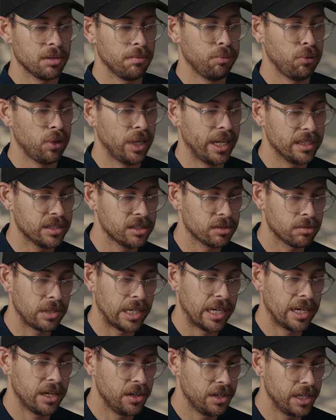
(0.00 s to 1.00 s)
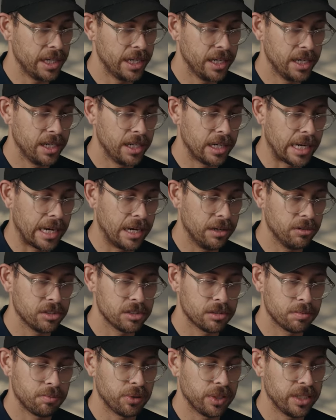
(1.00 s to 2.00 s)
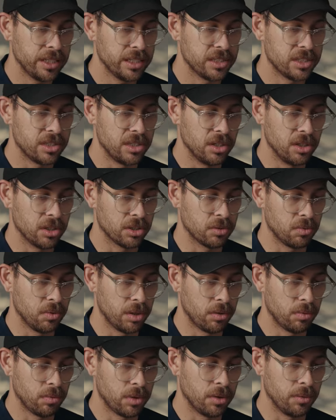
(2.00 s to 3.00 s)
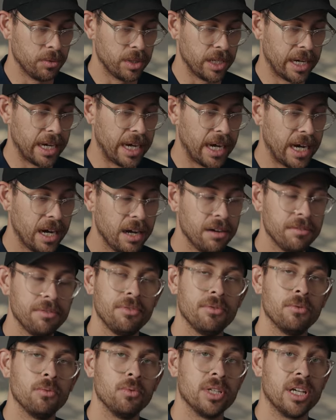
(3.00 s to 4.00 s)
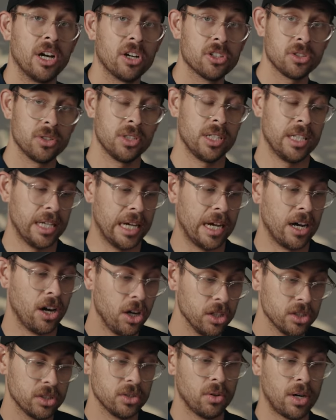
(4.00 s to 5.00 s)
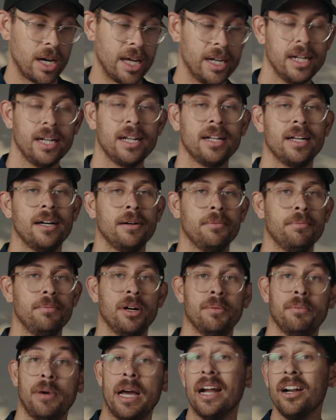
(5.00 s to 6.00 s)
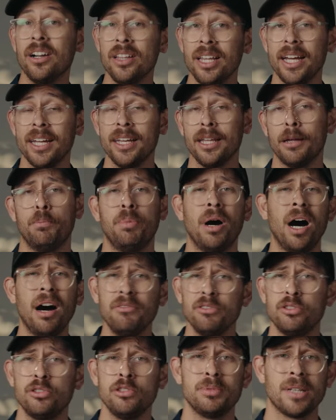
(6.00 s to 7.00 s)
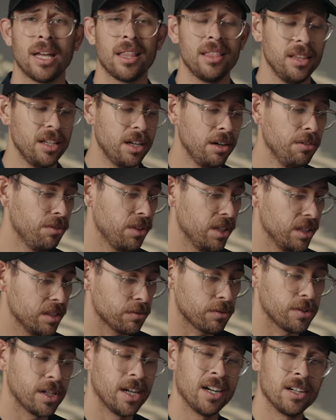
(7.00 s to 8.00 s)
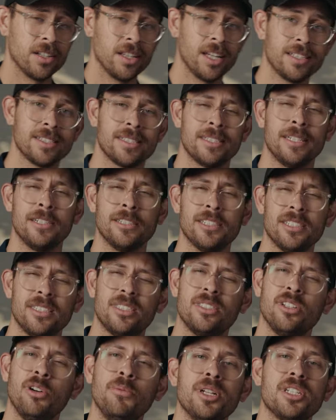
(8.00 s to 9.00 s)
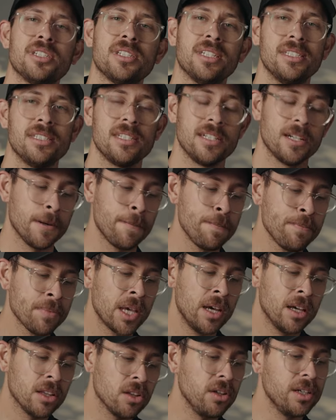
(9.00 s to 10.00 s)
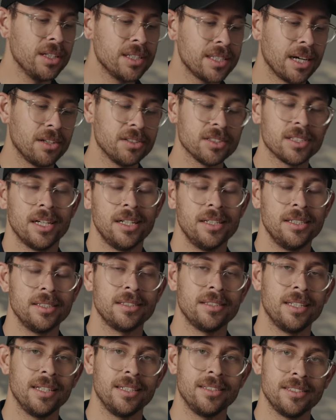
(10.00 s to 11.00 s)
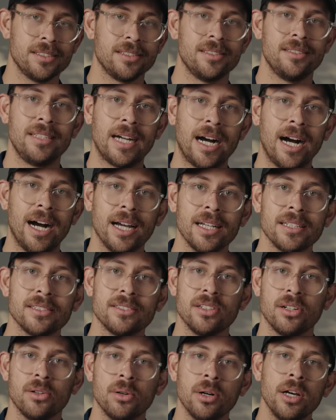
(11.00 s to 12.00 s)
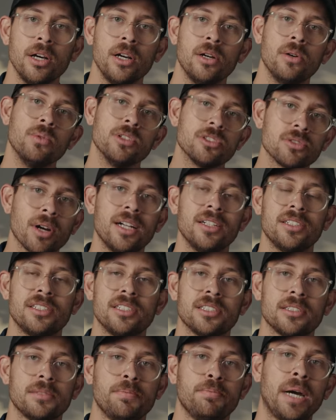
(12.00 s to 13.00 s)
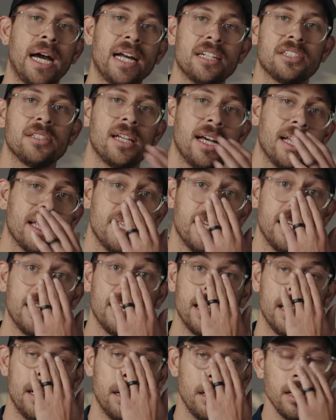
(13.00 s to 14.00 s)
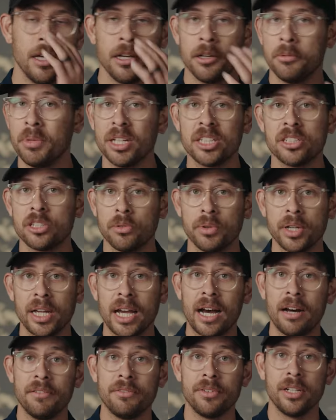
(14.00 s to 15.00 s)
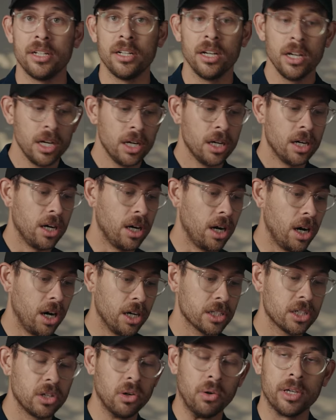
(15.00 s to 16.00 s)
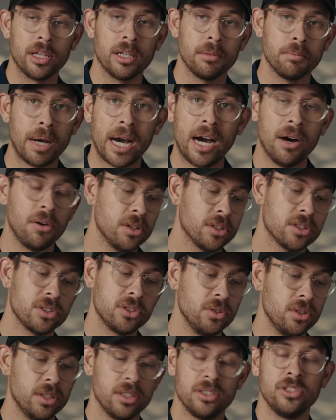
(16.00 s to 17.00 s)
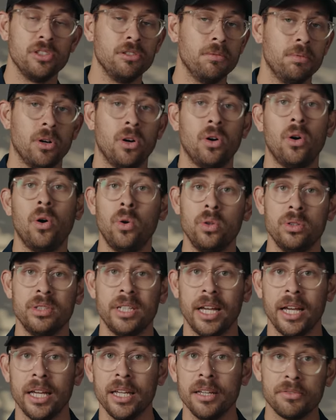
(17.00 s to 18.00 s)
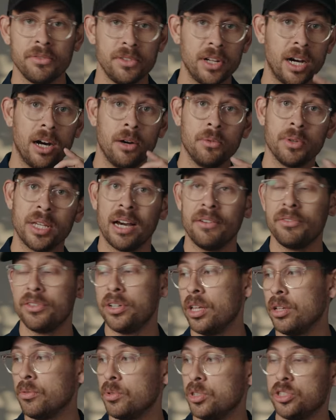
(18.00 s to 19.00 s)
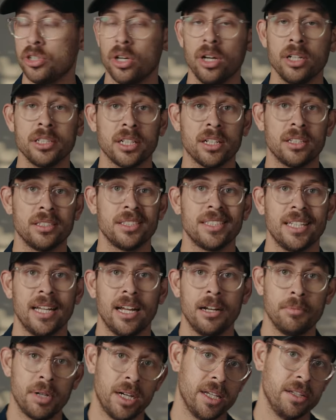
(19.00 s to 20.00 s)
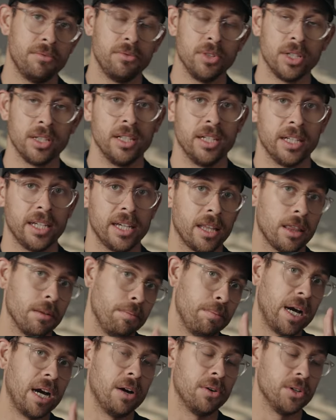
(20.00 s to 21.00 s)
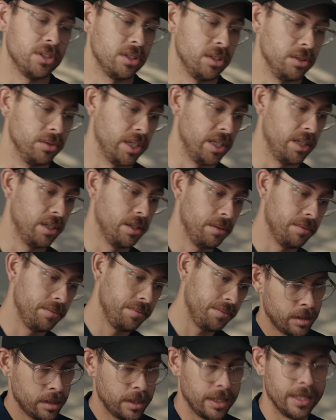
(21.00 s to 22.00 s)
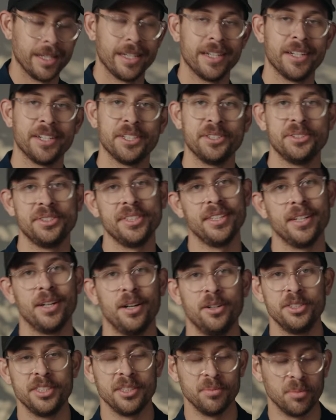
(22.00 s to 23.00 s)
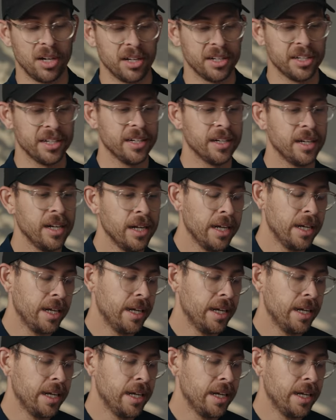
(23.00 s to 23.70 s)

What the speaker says: some plants around, and I was pretty stoked with what we have. We actually also added a hair light. Pavo tubes, I love these for hair lights. They're just so much easier. The only downside is they just die, so we try to just patch that thing and make sure we have an ongoing power to the tube the whole day. If not, we have another one charging on standby if we couldn't get the power to it. And here you see the OC monitor.